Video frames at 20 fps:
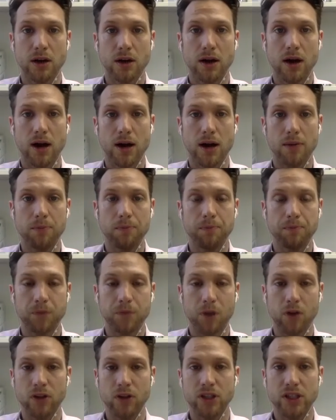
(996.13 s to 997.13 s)
or
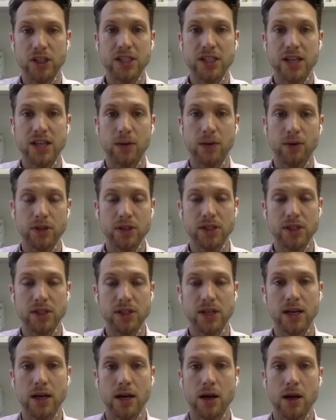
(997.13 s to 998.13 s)
the GTA real
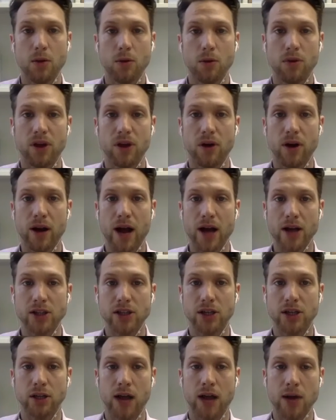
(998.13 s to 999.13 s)
estate without it
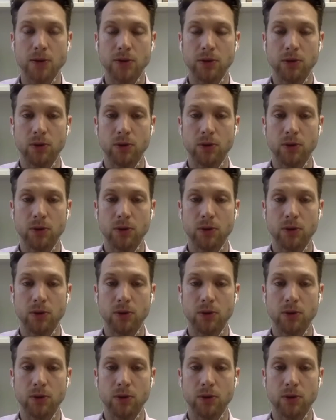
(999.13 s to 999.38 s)
actually collapsing.